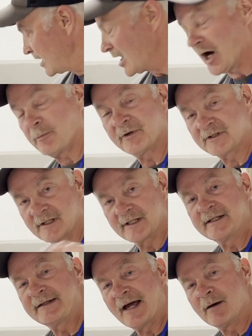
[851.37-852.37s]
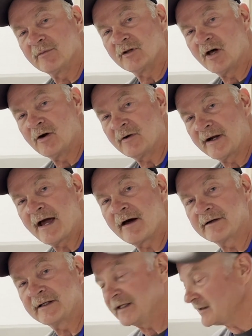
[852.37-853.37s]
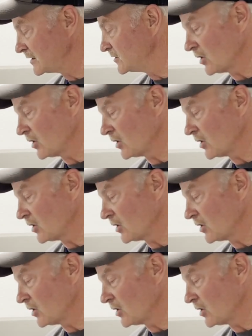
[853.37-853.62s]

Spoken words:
I'll put the link down below on how to get these